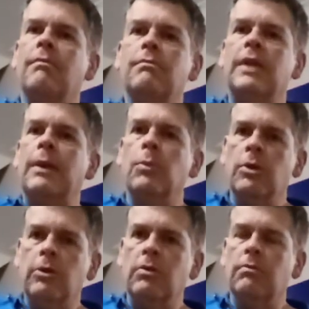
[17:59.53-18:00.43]
it
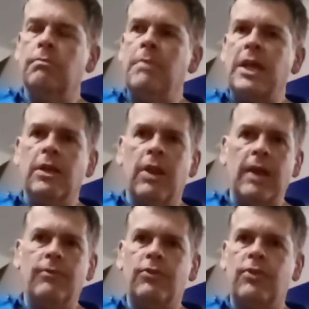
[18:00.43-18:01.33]
will make your
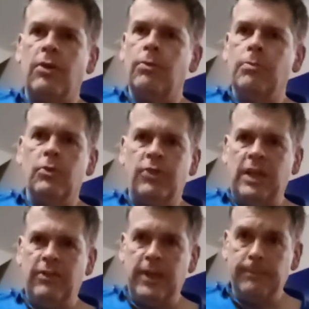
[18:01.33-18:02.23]
life so much
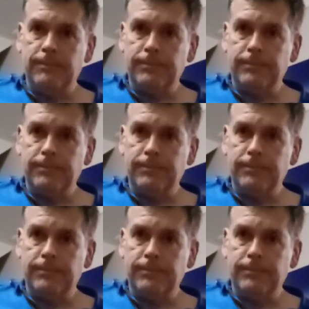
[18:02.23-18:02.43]
easier.